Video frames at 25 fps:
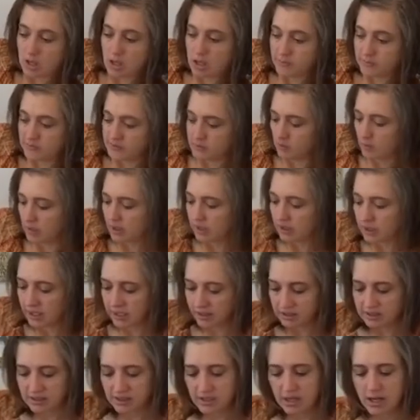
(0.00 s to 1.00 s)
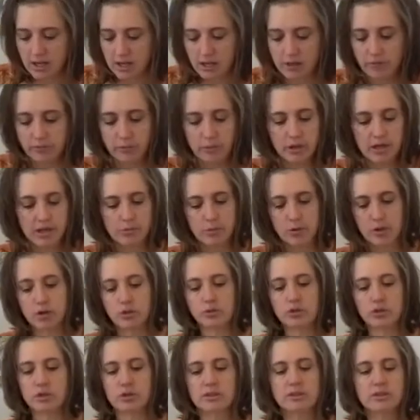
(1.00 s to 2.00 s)
So I like to kind of play
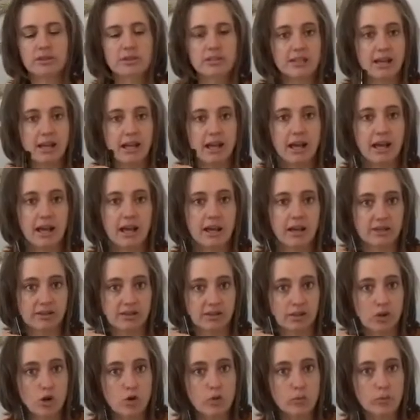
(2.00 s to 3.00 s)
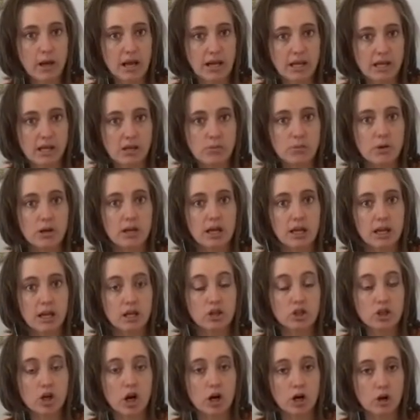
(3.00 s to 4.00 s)
potions that has copaiba
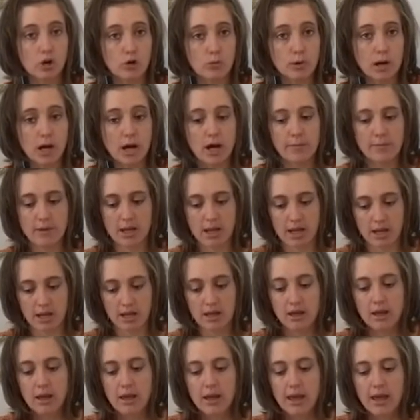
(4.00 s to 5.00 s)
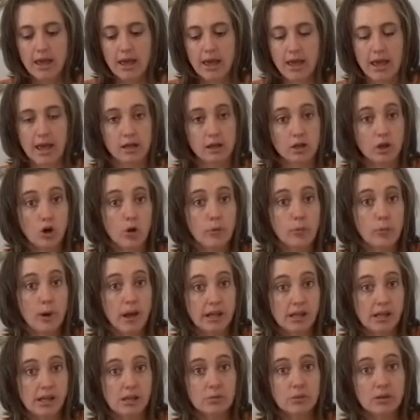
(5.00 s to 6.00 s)
and yarrow palm in it. And
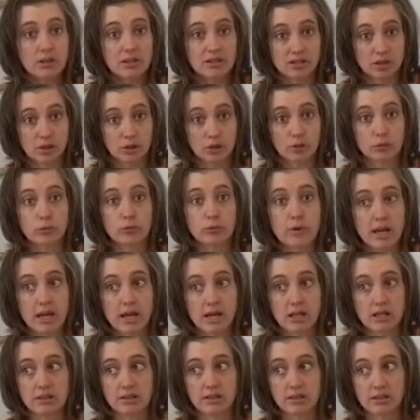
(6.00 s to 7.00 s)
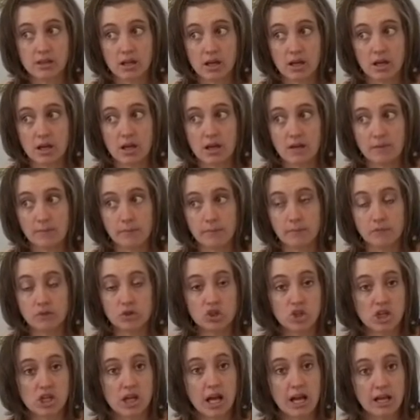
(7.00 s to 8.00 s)
copaiba is a great
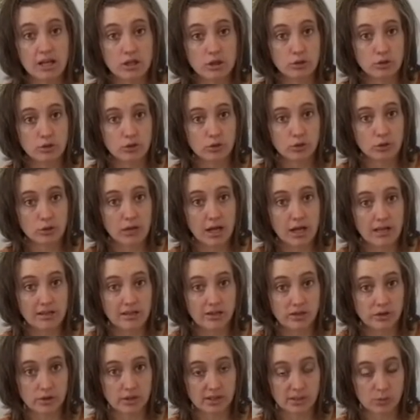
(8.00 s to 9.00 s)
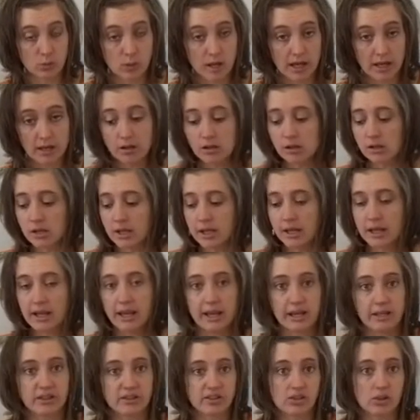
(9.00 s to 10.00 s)
GI neutralizer as well.
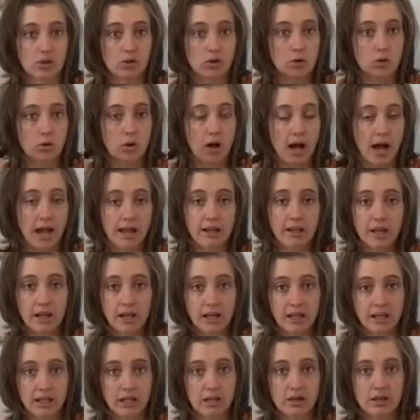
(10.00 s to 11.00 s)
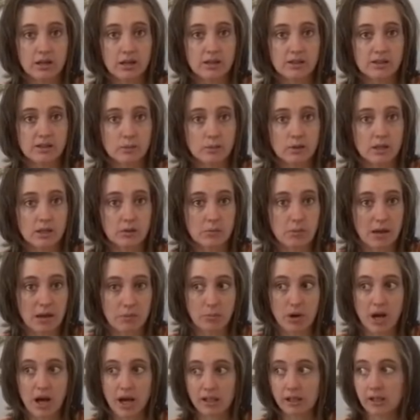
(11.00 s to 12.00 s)
And so I kind of carry this one in my
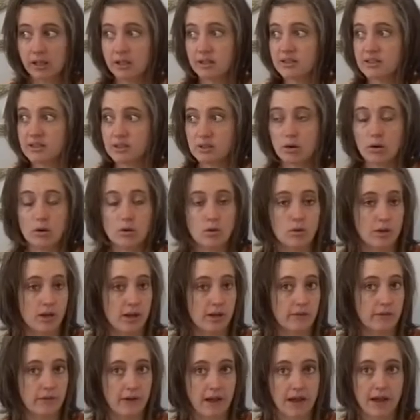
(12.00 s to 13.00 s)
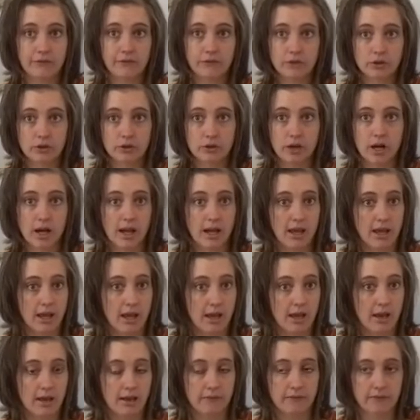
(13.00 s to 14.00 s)
pocket. So if after
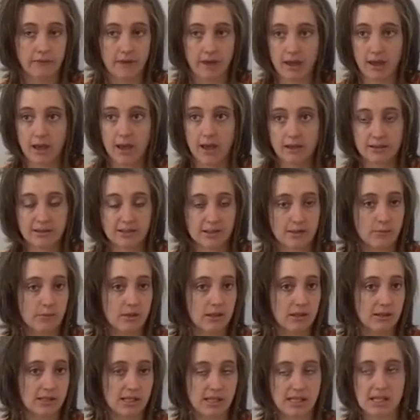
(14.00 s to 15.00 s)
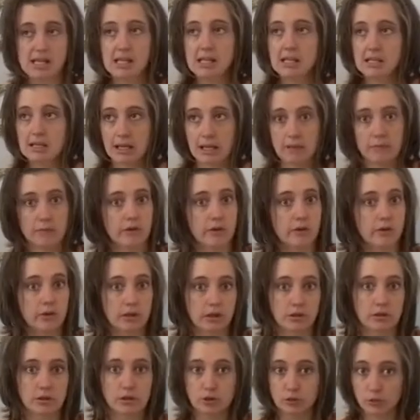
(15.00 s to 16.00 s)
I have had something to eat and I'm feeling
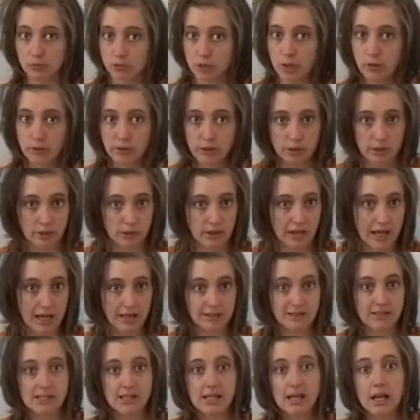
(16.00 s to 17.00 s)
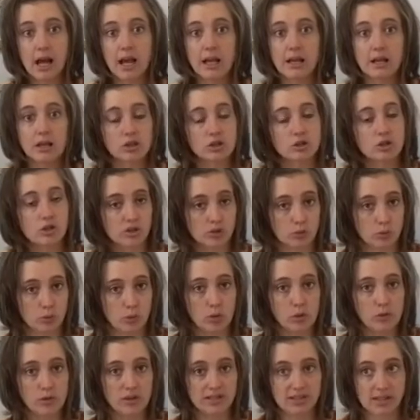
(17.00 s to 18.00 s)
a little bloated or gassy, I can just
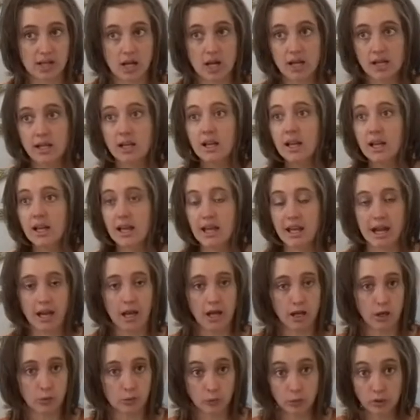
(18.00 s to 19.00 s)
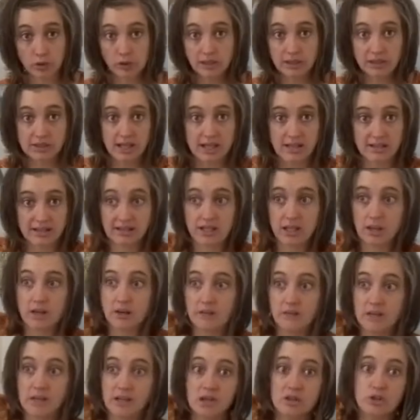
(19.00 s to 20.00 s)
roll this on, and it really takes care
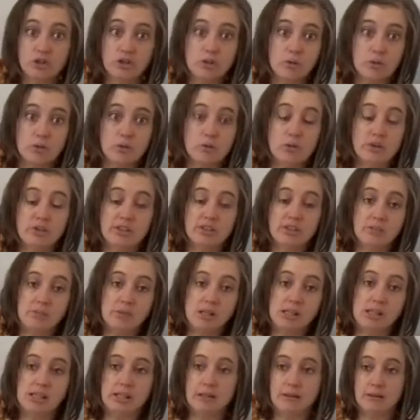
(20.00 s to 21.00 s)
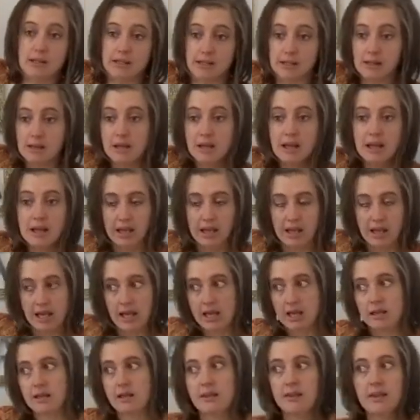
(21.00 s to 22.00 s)
of the issue almost immediately.
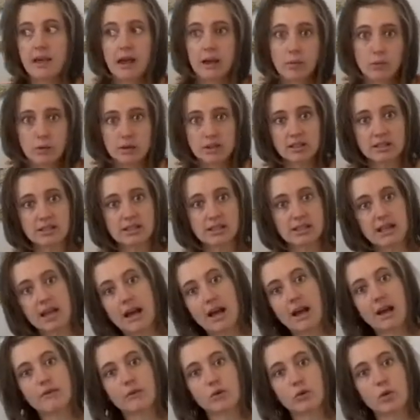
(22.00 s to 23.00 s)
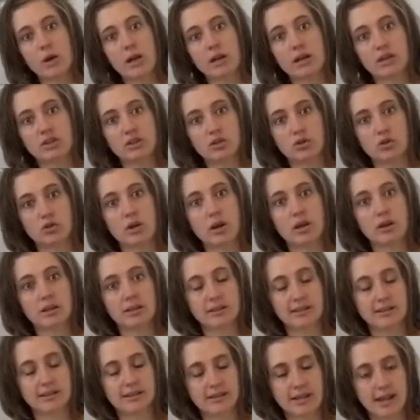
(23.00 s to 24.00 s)
And that one doesn't have quite as strong
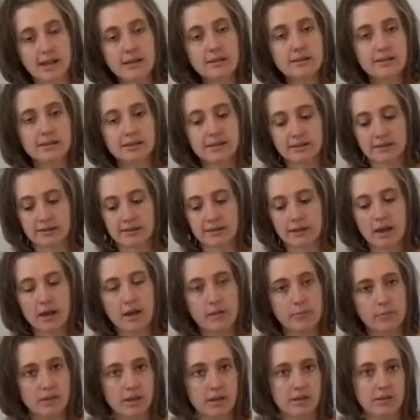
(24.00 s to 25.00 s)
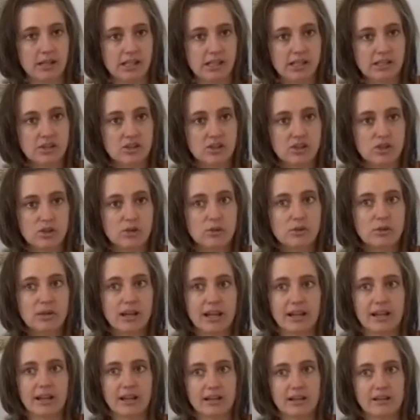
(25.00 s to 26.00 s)
a scent than these two,
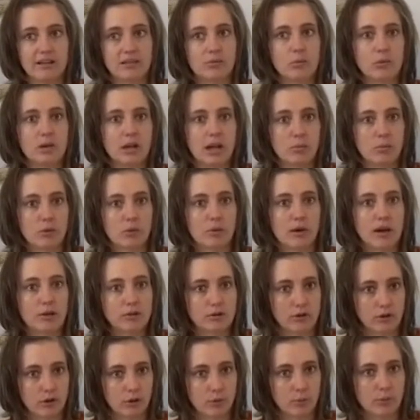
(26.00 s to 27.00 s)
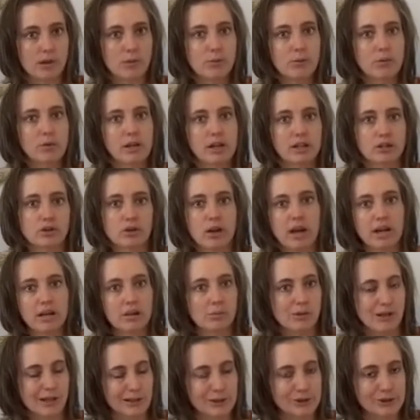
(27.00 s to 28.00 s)
and when I'm around other people, I try
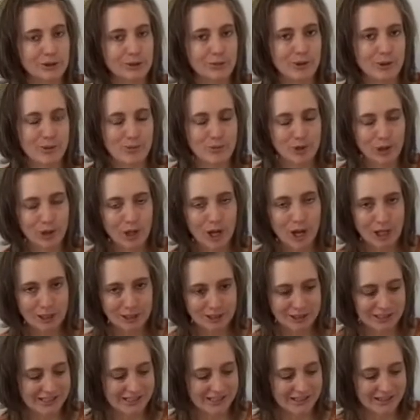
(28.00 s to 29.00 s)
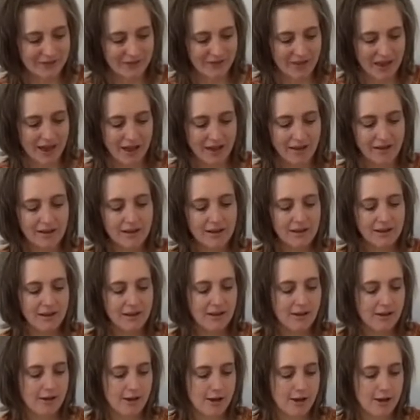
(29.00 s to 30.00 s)
to be a little bit more cognizant of
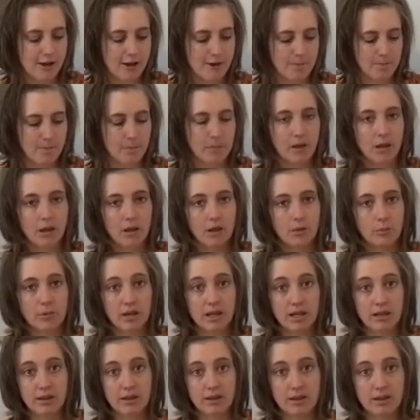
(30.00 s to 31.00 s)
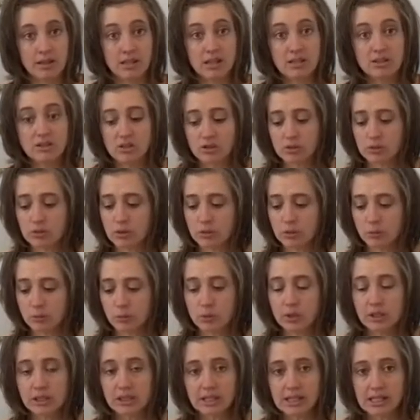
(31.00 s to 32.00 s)
that. But these two are
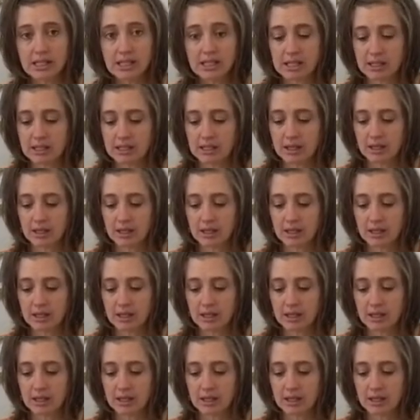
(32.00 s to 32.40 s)
really